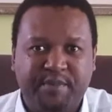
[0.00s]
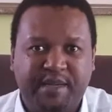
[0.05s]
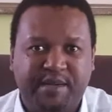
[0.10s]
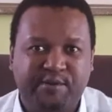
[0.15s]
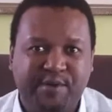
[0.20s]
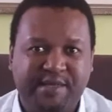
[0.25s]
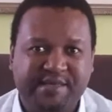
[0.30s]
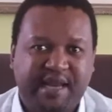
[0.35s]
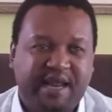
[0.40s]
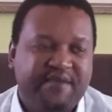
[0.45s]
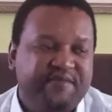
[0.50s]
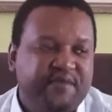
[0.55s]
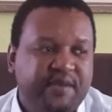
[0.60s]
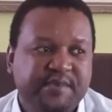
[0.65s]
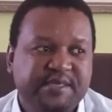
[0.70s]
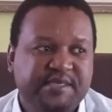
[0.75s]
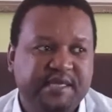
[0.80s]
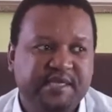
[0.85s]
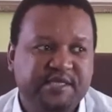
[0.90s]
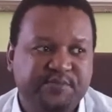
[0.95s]
you are driving a
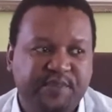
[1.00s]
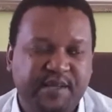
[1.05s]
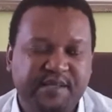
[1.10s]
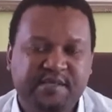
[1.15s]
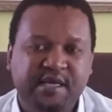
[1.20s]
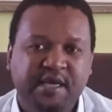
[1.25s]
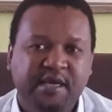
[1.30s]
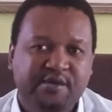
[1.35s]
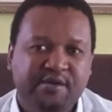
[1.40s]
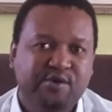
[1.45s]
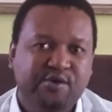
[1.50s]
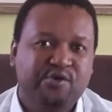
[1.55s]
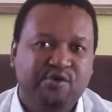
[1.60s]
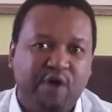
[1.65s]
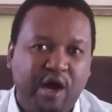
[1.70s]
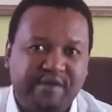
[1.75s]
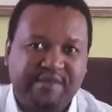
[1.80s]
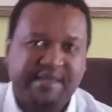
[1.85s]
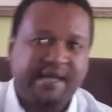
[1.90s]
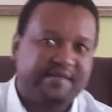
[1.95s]
Mercedes Benz, you
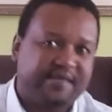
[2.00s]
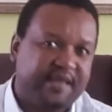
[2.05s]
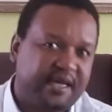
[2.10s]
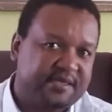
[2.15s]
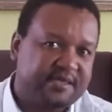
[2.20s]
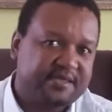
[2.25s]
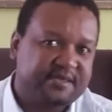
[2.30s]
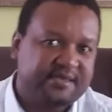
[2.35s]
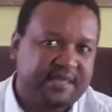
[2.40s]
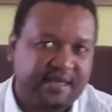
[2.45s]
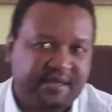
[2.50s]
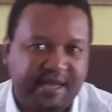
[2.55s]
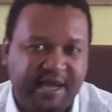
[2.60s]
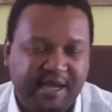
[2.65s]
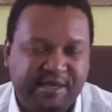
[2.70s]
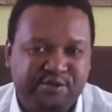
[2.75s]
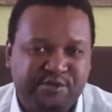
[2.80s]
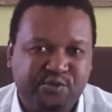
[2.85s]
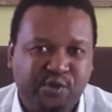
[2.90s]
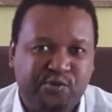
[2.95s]
know that that's, that car
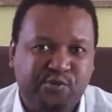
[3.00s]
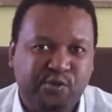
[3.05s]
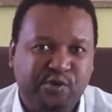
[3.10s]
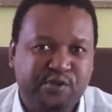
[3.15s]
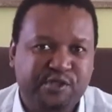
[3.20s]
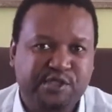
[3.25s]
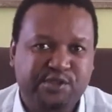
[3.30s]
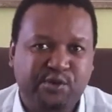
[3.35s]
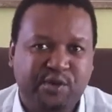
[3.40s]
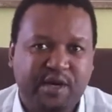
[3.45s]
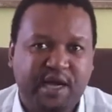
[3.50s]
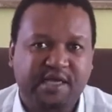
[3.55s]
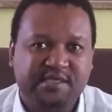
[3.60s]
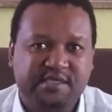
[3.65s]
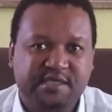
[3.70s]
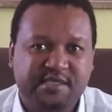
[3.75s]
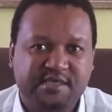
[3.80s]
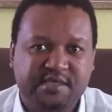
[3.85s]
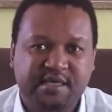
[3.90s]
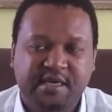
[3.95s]
is not yours, it's your
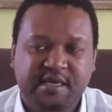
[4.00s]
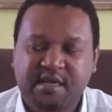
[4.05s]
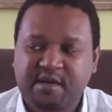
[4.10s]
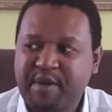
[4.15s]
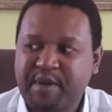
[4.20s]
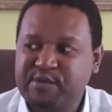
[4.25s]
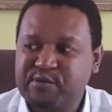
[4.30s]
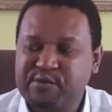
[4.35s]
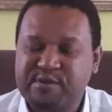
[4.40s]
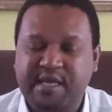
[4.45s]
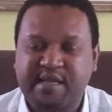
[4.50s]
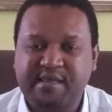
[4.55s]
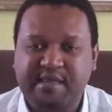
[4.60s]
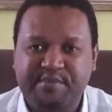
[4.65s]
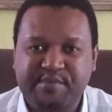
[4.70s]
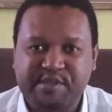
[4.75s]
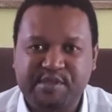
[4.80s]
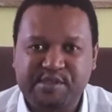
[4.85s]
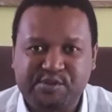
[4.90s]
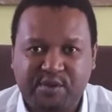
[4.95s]
cousin's, but you tell
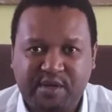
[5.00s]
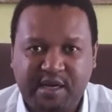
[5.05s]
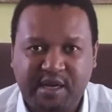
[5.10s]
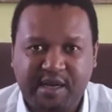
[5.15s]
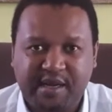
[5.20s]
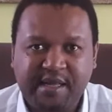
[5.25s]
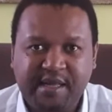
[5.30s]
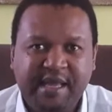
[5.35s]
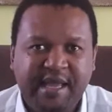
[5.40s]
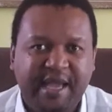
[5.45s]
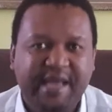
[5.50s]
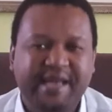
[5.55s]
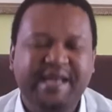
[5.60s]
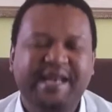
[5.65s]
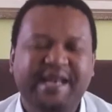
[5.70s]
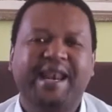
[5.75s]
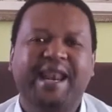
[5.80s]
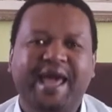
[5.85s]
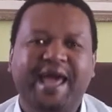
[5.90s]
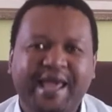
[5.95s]
them it's your car.
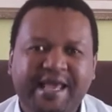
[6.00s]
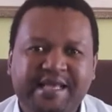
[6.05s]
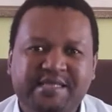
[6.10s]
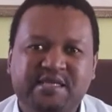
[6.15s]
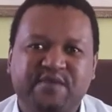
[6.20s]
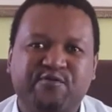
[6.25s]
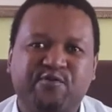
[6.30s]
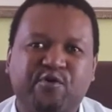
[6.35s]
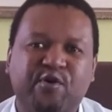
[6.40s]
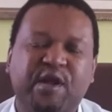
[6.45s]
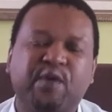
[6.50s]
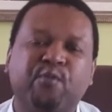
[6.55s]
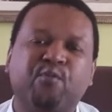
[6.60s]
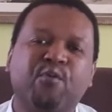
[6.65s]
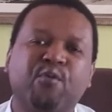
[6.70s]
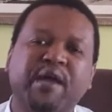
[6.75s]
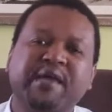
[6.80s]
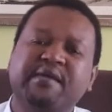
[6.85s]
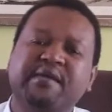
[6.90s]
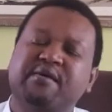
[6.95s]
And lies have got a
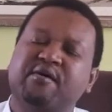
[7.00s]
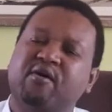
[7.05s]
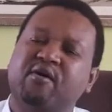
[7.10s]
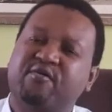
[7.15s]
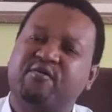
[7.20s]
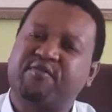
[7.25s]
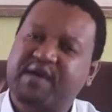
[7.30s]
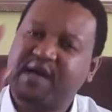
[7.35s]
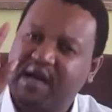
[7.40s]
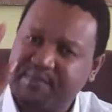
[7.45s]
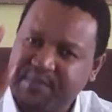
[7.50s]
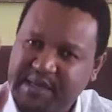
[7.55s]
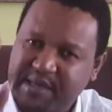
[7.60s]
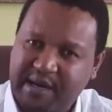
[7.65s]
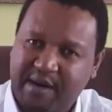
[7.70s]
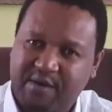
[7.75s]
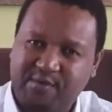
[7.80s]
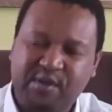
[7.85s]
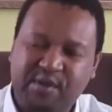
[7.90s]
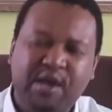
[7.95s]
way of coming
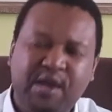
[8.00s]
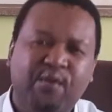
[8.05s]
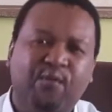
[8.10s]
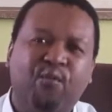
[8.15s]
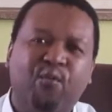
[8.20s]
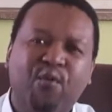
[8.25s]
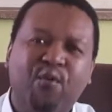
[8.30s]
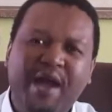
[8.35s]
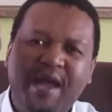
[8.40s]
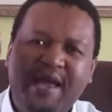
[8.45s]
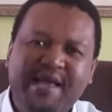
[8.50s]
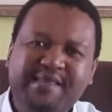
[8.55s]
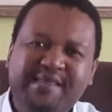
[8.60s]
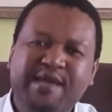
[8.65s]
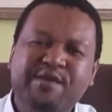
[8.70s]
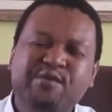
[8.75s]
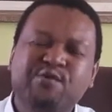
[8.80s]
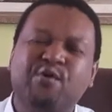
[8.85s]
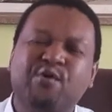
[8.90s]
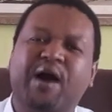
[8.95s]
out.
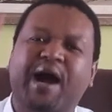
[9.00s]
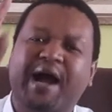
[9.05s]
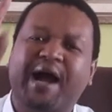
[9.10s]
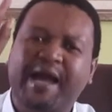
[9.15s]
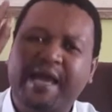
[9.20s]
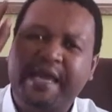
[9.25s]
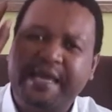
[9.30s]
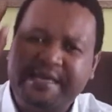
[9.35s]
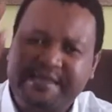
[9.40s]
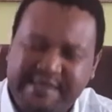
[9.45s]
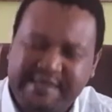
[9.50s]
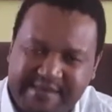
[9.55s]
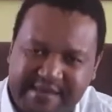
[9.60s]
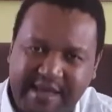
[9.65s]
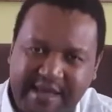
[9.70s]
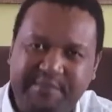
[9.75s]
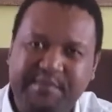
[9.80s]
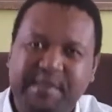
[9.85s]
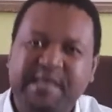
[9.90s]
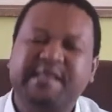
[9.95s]
Whether you hide
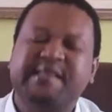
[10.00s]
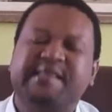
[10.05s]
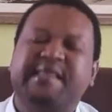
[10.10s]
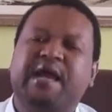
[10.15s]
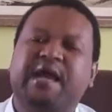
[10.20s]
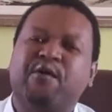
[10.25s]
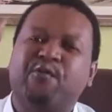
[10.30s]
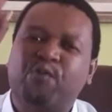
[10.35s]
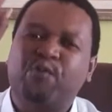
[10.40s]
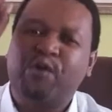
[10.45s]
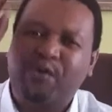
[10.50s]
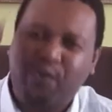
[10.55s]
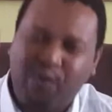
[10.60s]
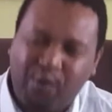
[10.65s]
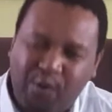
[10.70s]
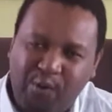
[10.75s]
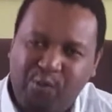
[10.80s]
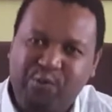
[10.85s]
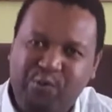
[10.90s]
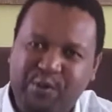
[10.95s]
them, they will
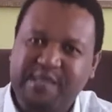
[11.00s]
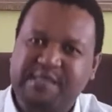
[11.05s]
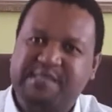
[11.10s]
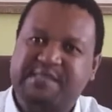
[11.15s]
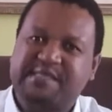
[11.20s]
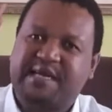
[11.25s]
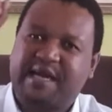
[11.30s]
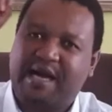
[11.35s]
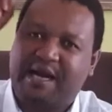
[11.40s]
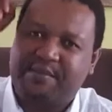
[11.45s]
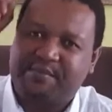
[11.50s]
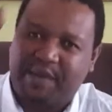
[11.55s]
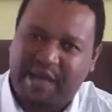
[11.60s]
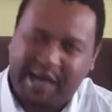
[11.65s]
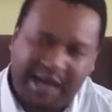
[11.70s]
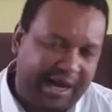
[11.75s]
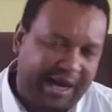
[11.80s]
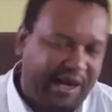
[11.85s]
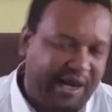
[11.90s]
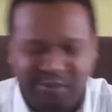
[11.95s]
always come
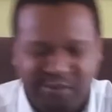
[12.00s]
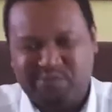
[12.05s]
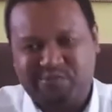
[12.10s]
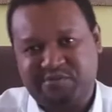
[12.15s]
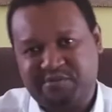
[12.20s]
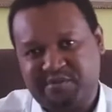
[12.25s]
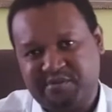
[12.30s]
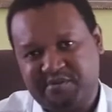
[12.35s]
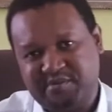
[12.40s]
out.